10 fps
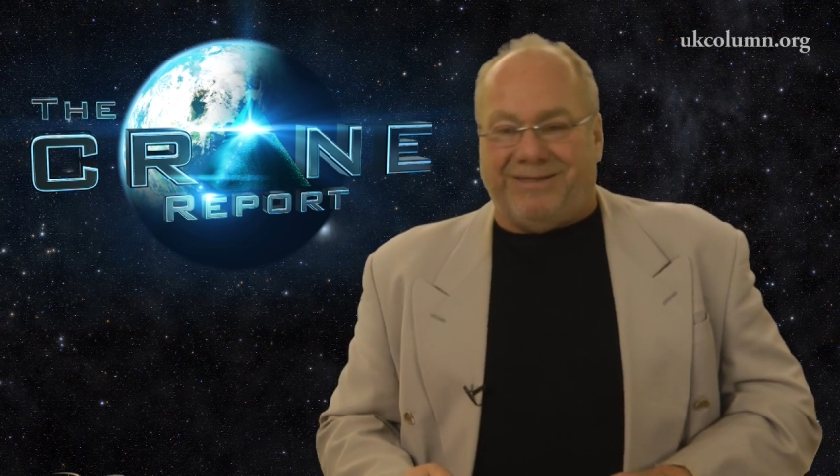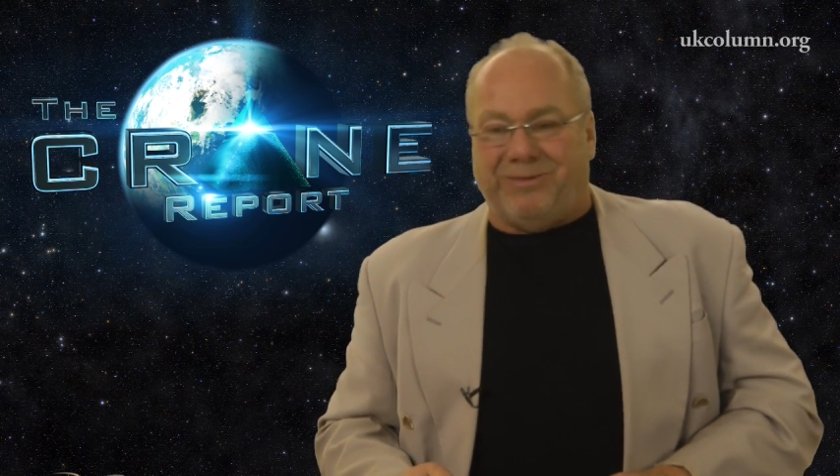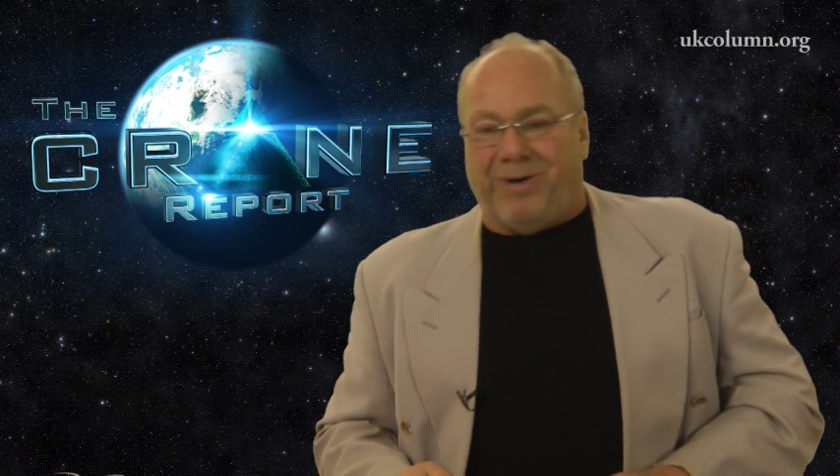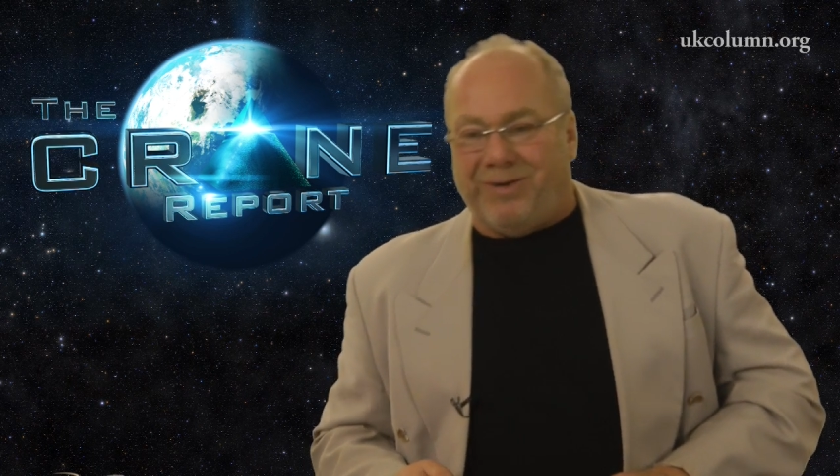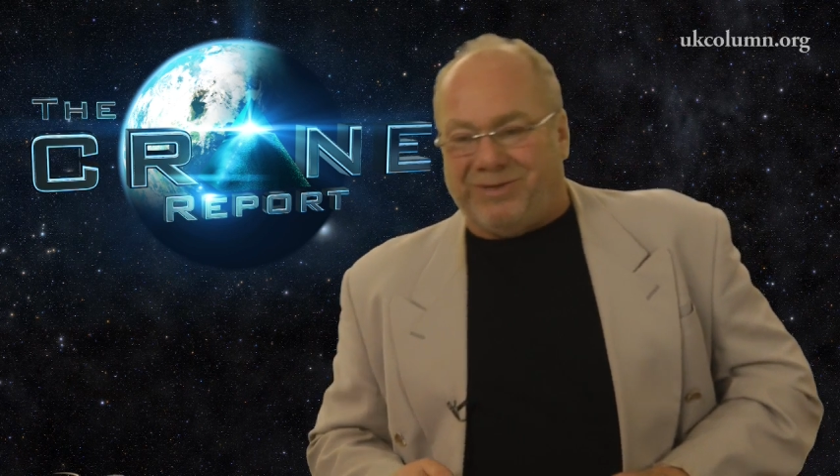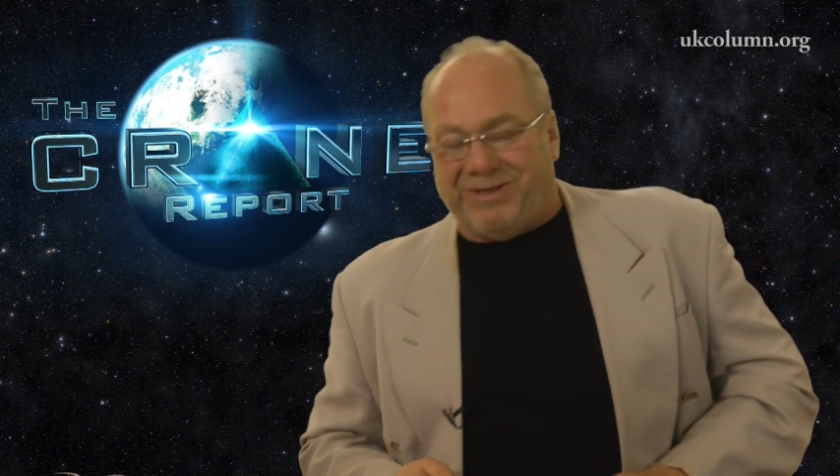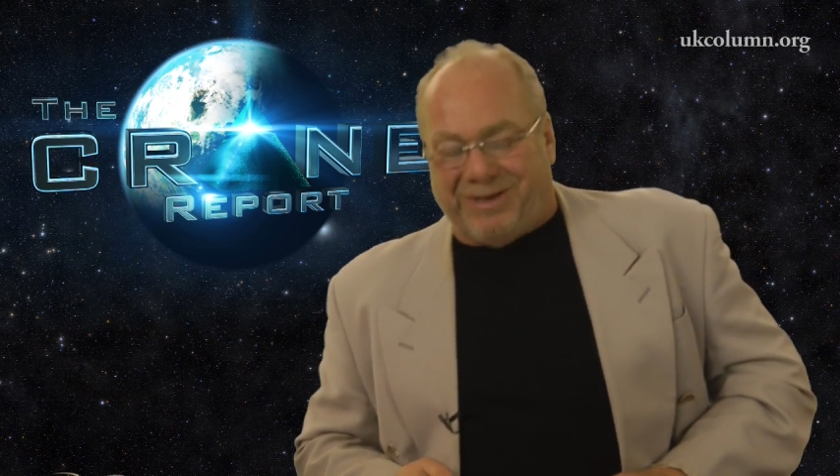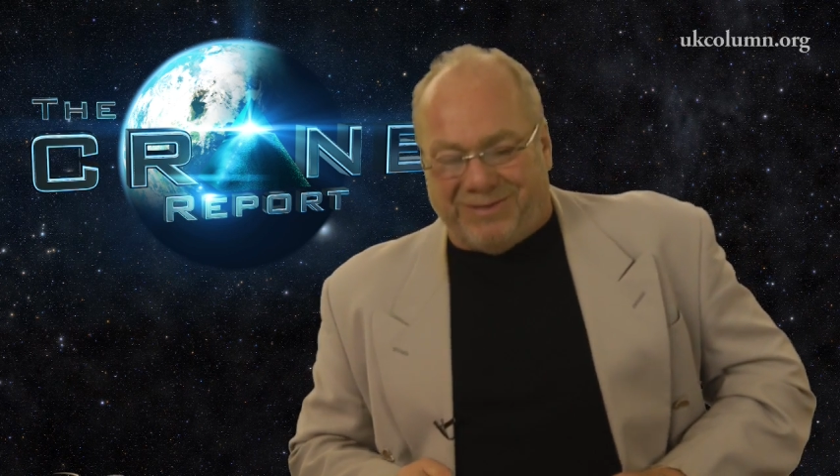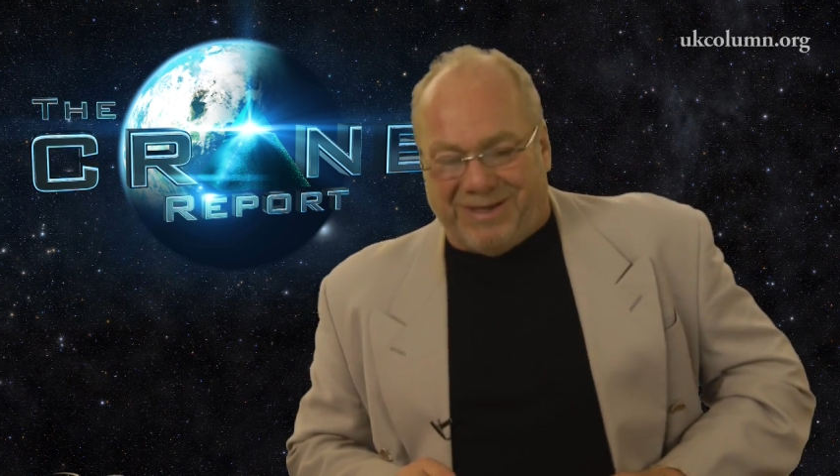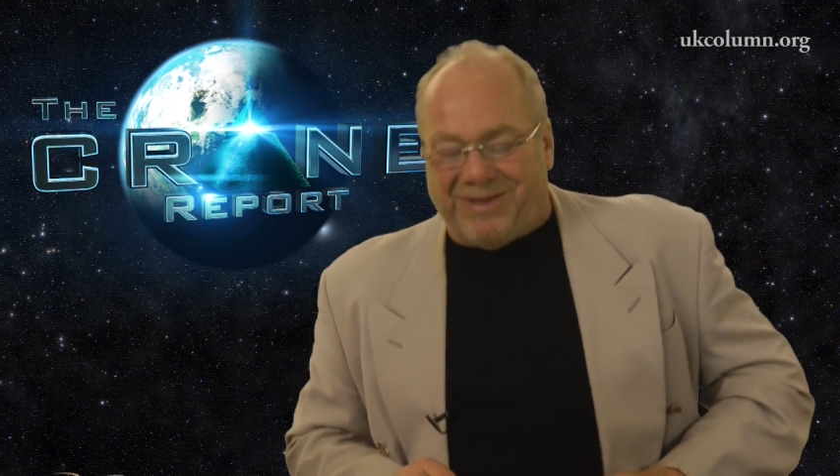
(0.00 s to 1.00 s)
It's a while since
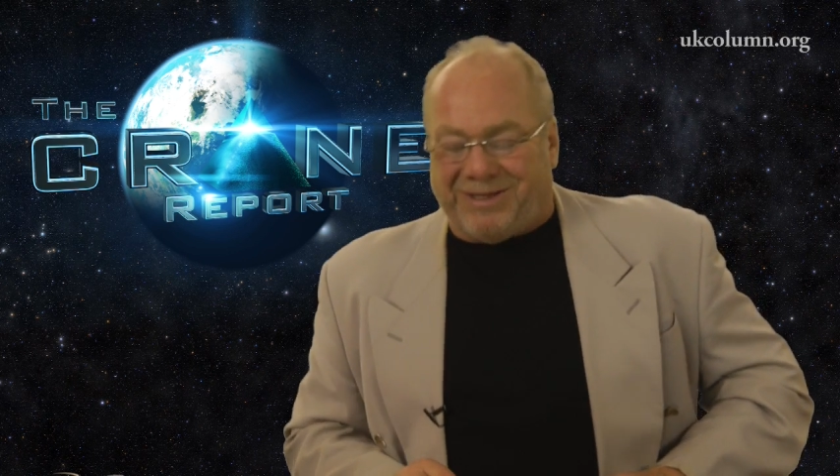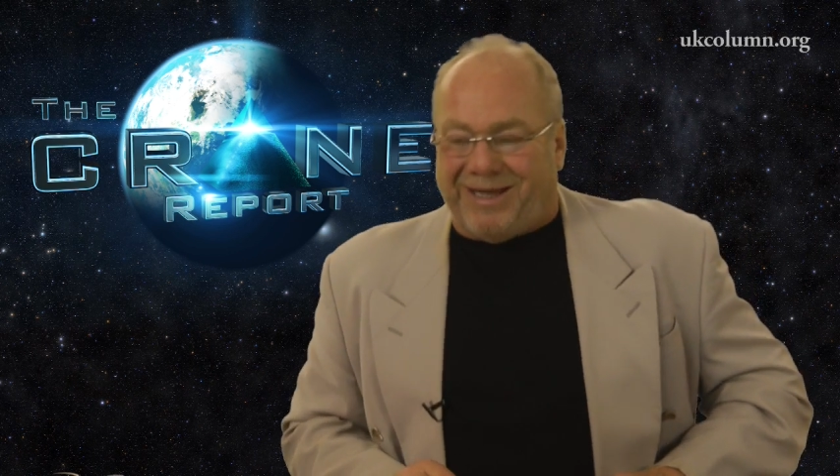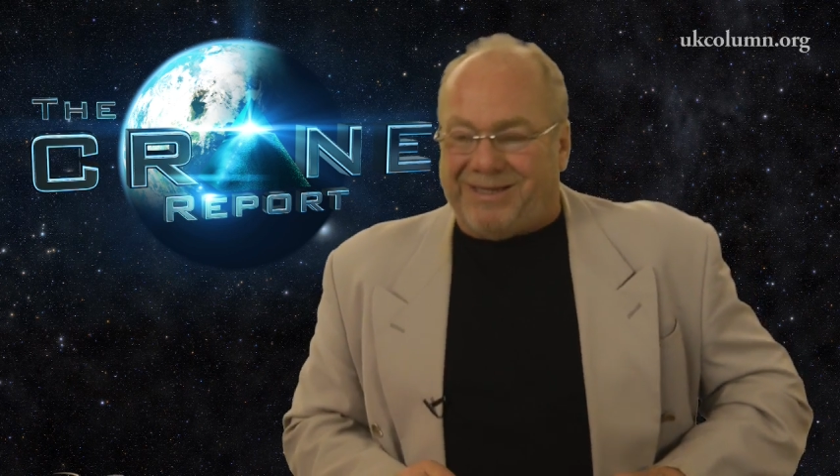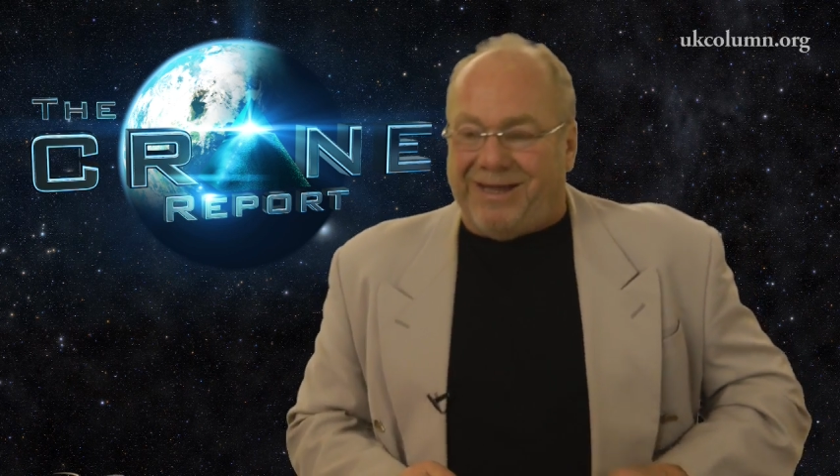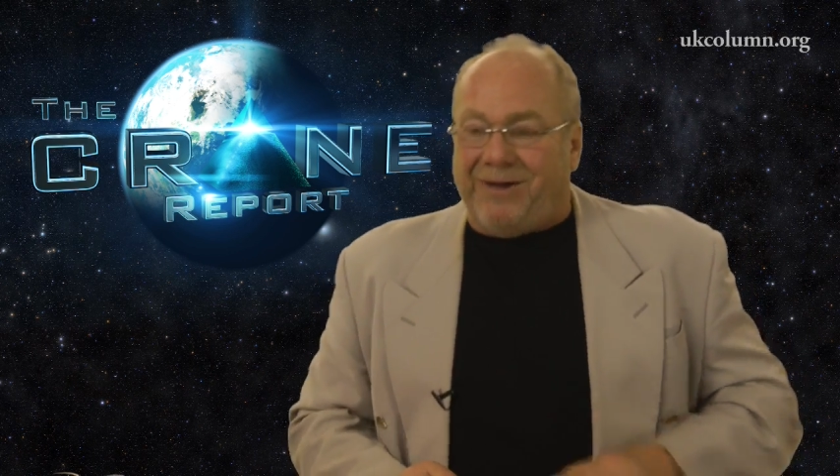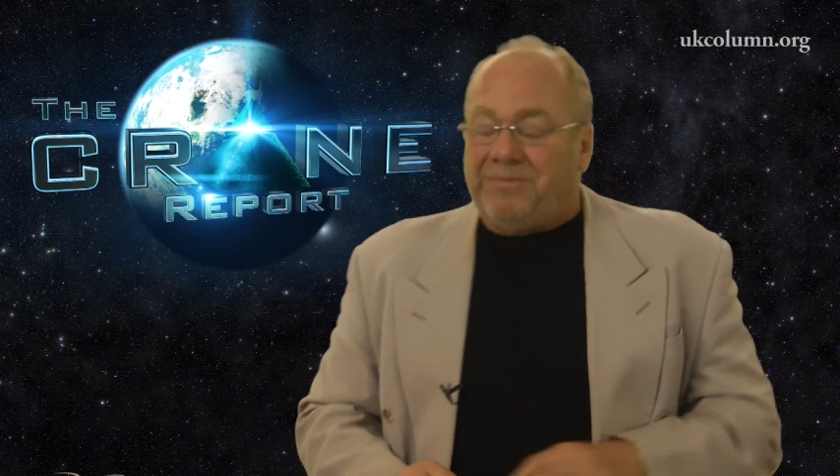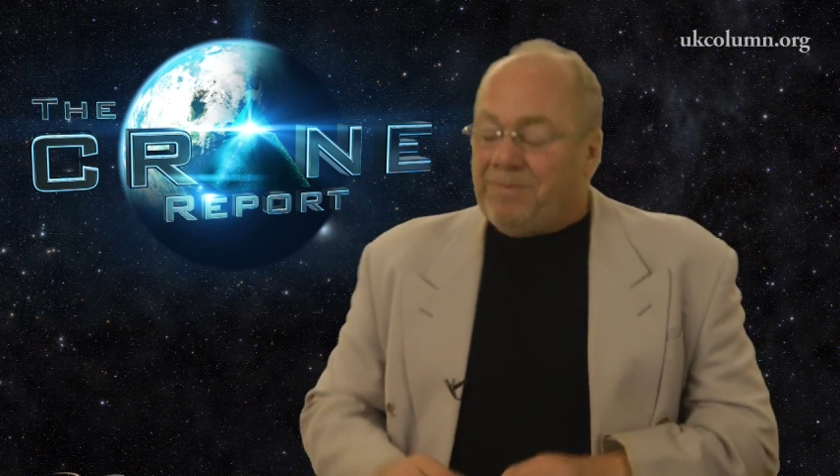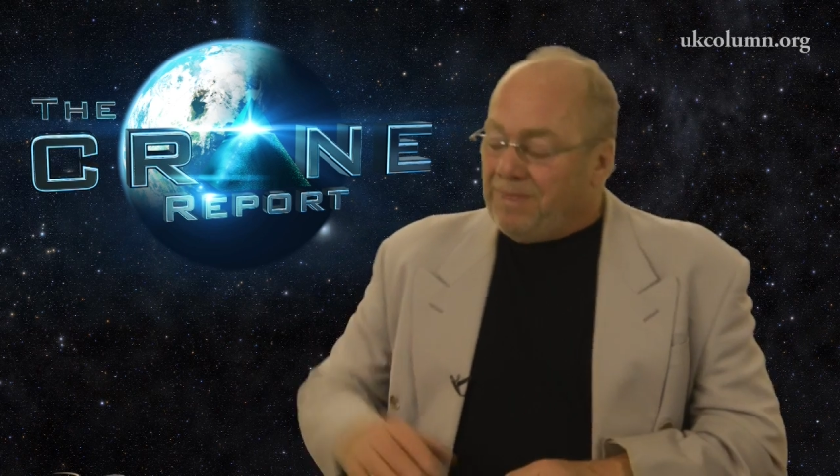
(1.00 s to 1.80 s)
I was in the States now,